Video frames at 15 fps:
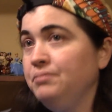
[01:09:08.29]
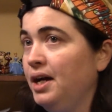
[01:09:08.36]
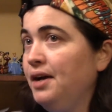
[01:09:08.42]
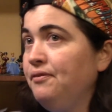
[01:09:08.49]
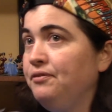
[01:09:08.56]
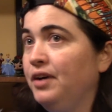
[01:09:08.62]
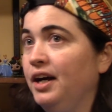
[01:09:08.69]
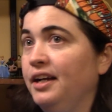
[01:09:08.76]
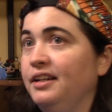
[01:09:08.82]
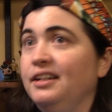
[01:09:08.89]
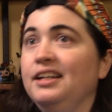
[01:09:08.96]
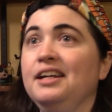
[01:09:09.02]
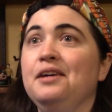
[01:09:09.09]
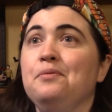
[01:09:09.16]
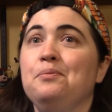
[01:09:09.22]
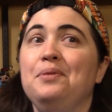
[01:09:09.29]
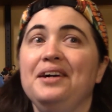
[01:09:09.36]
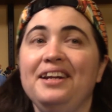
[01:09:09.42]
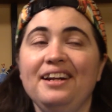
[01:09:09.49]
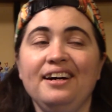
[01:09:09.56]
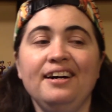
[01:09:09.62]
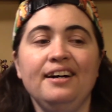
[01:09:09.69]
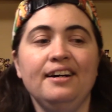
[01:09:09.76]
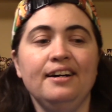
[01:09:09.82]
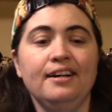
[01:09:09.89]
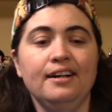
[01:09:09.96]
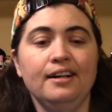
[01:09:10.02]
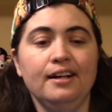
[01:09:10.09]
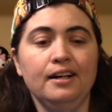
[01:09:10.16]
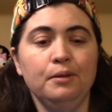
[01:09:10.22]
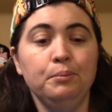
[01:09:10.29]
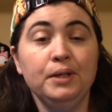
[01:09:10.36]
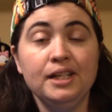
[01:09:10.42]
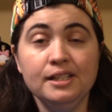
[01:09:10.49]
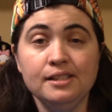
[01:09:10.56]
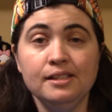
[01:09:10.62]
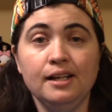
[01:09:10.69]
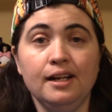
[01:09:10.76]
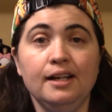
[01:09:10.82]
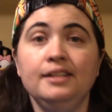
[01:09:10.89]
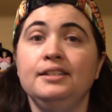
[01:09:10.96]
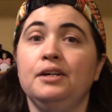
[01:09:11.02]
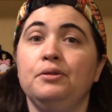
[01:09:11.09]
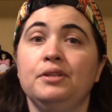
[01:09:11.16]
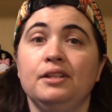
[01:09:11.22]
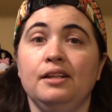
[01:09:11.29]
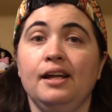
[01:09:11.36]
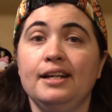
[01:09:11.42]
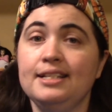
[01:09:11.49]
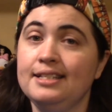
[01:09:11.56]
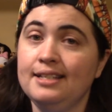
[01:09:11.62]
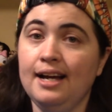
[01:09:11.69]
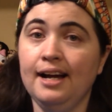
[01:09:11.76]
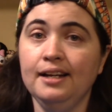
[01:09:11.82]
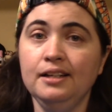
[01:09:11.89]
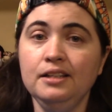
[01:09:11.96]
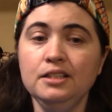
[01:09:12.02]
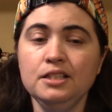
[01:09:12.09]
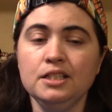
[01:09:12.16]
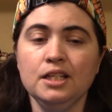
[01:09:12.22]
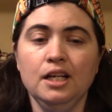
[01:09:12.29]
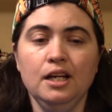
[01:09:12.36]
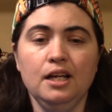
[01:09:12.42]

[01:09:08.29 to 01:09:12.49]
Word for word: I'm fine. But uh, because of that, I dealt with a lot of sadness.